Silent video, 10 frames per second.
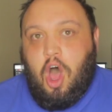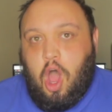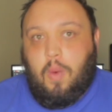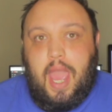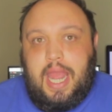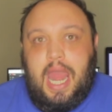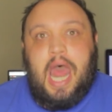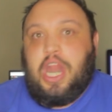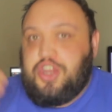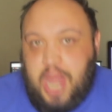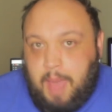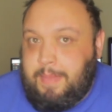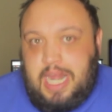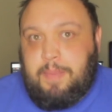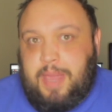all right? Not
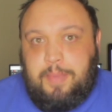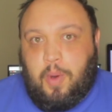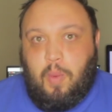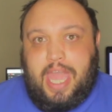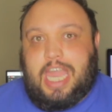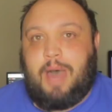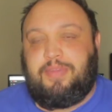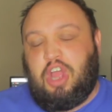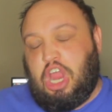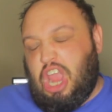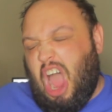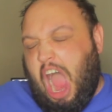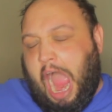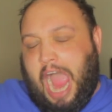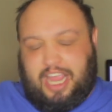many people wake up and they're like,
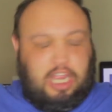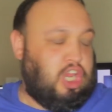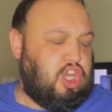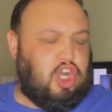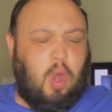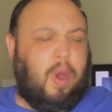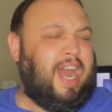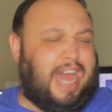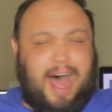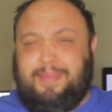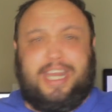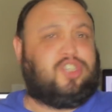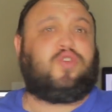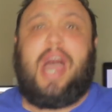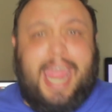ugh, you know what? I'm gonna
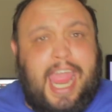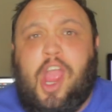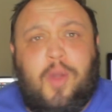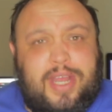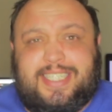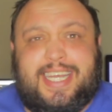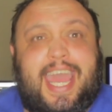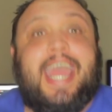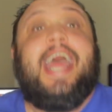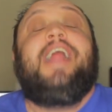try heroin today.